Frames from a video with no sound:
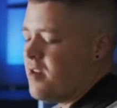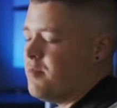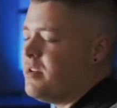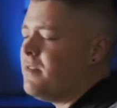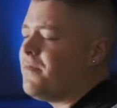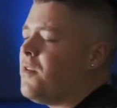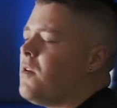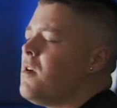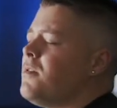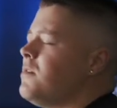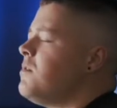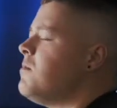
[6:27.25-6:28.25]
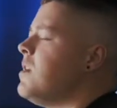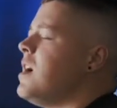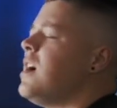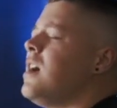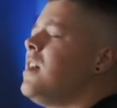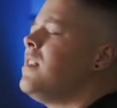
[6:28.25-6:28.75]
but for the
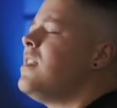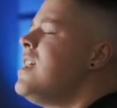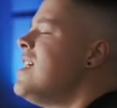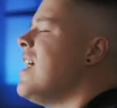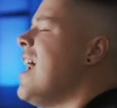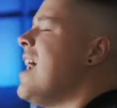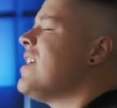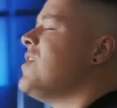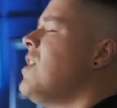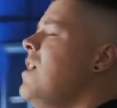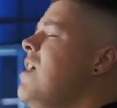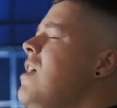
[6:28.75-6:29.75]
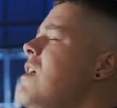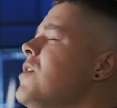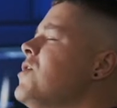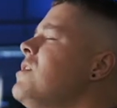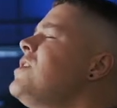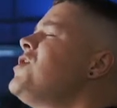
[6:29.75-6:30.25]
one I call
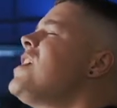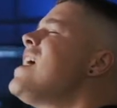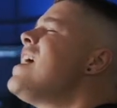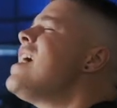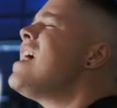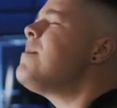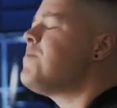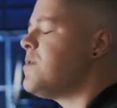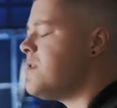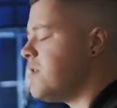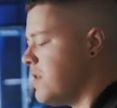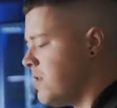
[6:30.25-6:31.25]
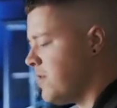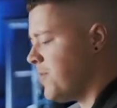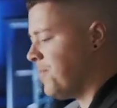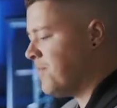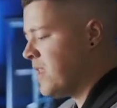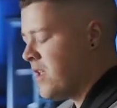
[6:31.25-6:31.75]
Good Shepherd,
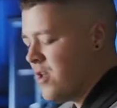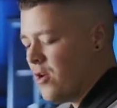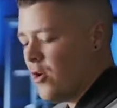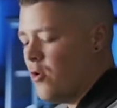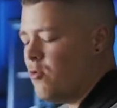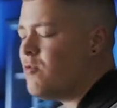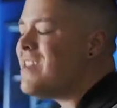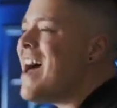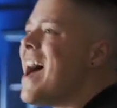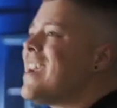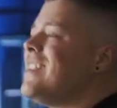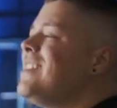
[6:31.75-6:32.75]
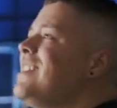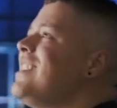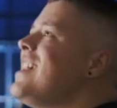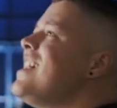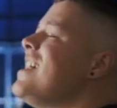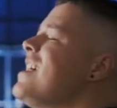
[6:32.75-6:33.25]
who like a
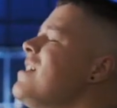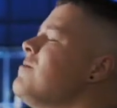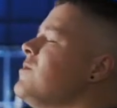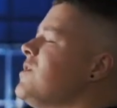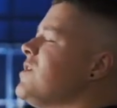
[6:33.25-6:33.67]
lamb was